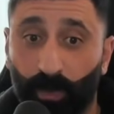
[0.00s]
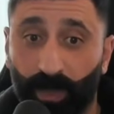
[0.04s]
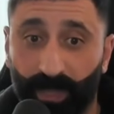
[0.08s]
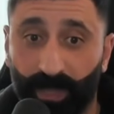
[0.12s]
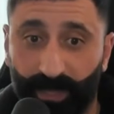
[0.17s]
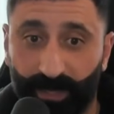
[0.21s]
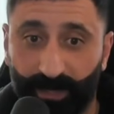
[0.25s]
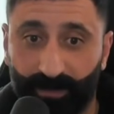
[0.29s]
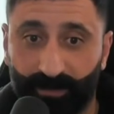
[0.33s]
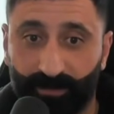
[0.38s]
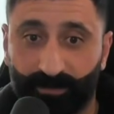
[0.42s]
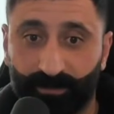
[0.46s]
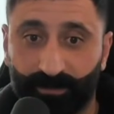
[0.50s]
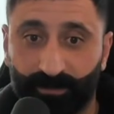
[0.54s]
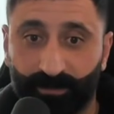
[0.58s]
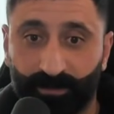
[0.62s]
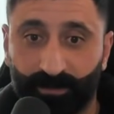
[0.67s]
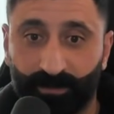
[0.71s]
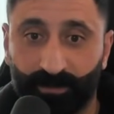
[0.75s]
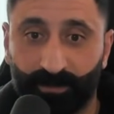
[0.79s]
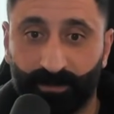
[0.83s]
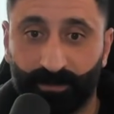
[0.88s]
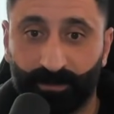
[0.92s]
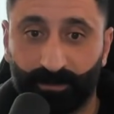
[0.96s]
way,
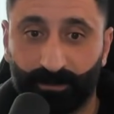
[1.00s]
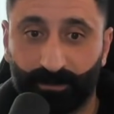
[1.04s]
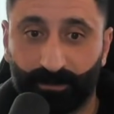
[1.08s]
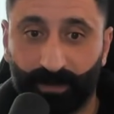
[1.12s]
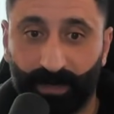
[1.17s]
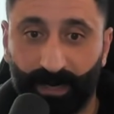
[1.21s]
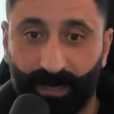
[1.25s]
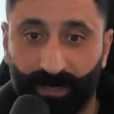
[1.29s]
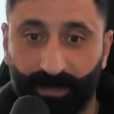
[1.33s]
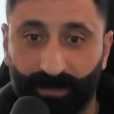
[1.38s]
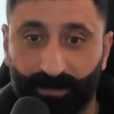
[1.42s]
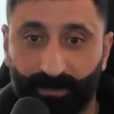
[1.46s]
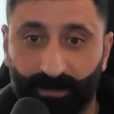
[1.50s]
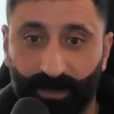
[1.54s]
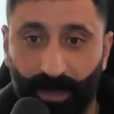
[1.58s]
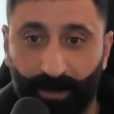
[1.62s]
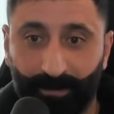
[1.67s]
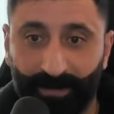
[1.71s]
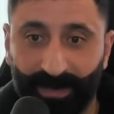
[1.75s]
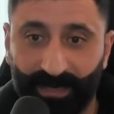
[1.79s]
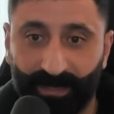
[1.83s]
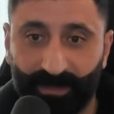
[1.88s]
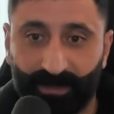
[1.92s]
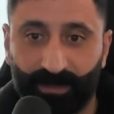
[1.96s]
right?
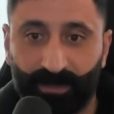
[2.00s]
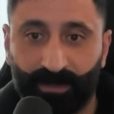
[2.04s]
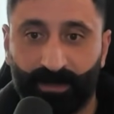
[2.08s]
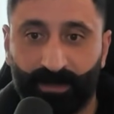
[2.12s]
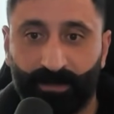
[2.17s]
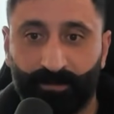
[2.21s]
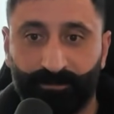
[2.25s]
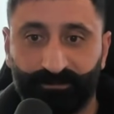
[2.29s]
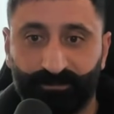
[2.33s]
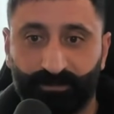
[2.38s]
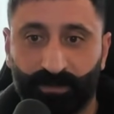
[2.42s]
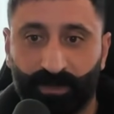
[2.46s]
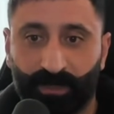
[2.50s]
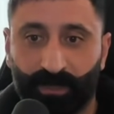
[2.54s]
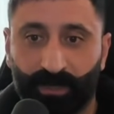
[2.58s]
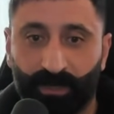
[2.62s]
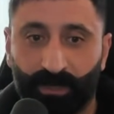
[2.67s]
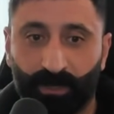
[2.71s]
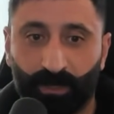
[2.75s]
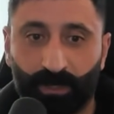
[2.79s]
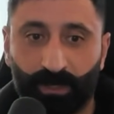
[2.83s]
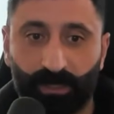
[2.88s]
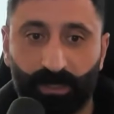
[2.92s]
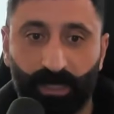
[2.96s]
I mean,
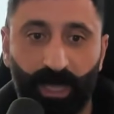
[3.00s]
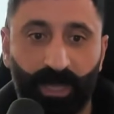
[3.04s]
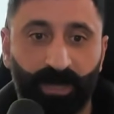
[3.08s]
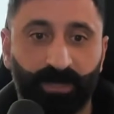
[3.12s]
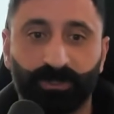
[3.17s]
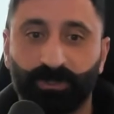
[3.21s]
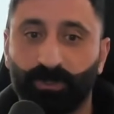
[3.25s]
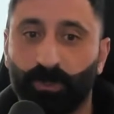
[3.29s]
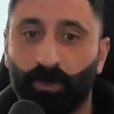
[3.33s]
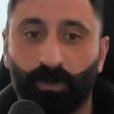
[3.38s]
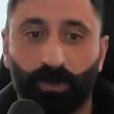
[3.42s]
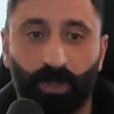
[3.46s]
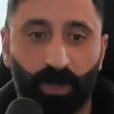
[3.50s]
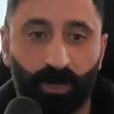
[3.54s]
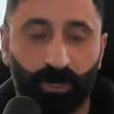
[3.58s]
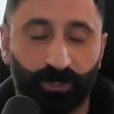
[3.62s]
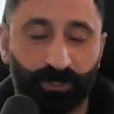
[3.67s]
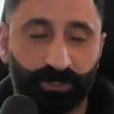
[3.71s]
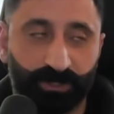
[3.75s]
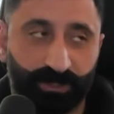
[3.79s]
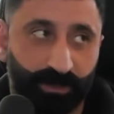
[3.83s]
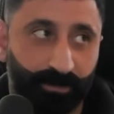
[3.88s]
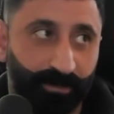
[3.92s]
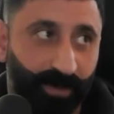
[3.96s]
Claude is no
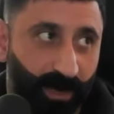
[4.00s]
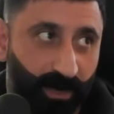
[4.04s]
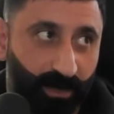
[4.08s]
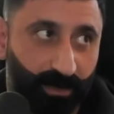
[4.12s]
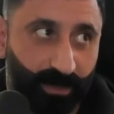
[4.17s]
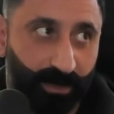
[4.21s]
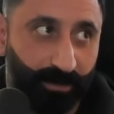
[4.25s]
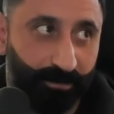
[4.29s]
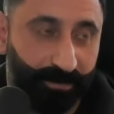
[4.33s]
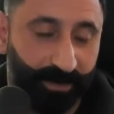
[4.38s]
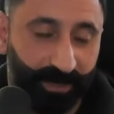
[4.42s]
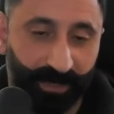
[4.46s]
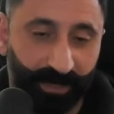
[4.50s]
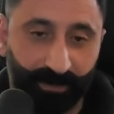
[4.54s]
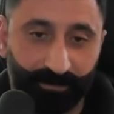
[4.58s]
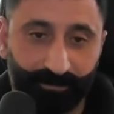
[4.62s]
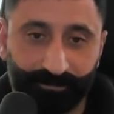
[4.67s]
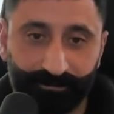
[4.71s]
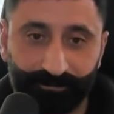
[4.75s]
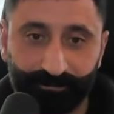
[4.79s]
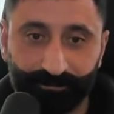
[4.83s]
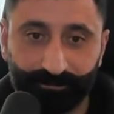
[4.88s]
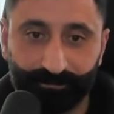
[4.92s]
longer just a model company.